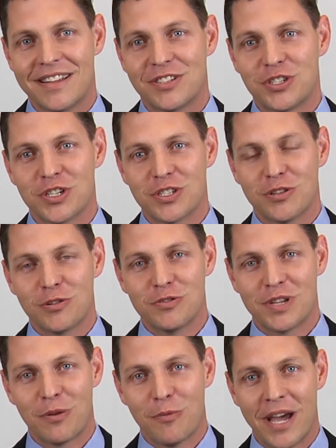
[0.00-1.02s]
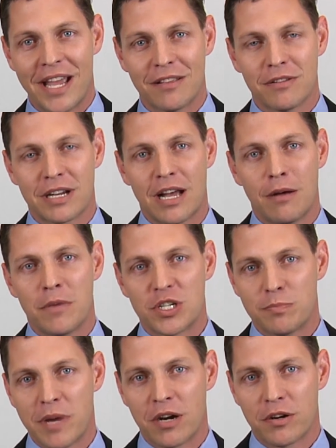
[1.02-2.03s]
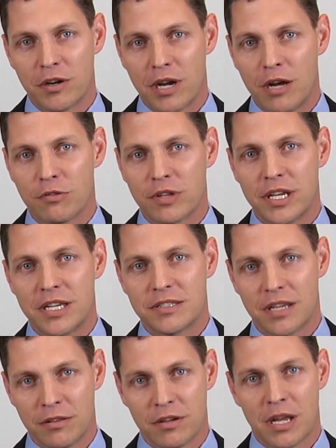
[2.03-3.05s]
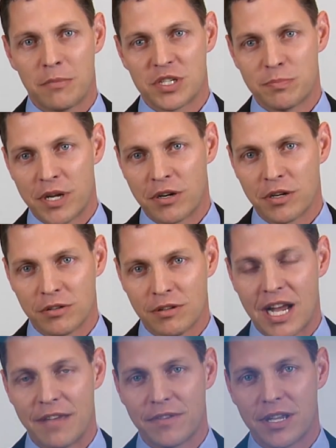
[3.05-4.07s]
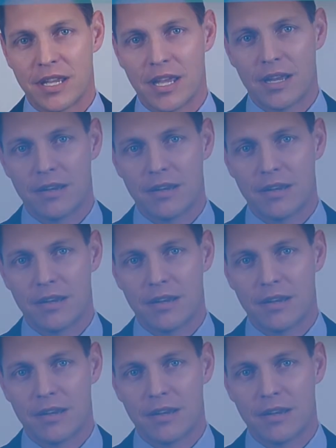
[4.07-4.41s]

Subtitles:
Just losing weight, look how much better your health gets and look how much better your life can get.